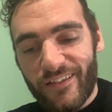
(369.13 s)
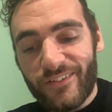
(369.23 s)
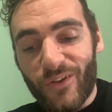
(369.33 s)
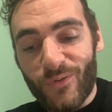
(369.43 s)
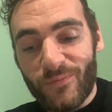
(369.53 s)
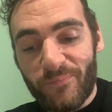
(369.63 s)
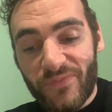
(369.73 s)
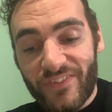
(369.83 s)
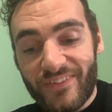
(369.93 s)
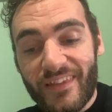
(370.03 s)
So
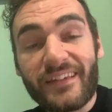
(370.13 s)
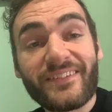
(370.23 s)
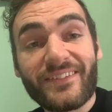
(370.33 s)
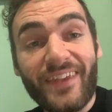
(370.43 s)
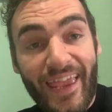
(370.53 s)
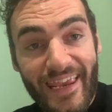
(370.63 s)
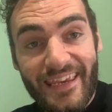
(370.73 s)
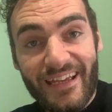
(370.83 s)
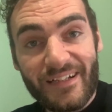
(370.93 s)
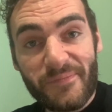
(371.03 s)

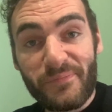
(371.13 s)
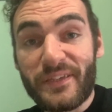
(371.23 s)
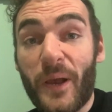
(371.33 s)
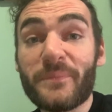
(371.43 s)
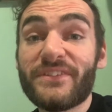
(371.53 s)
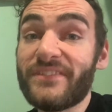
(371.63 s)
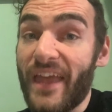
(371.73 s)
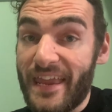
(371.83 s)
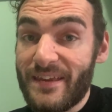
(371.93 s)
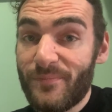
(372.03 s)
te becomes
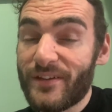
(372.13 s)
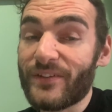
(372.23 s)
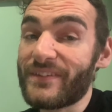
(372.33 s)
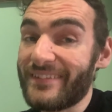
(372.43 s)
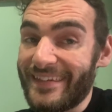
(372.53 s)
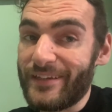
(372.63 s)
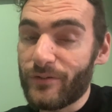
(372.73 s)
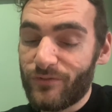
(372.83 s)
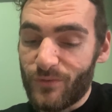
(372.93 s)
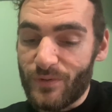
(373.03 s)
day because the T
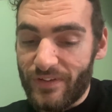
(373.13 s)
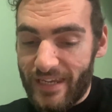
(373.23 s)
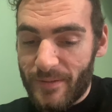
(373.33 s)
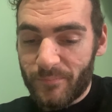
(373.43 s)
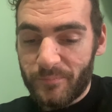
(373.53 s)
goes to a D.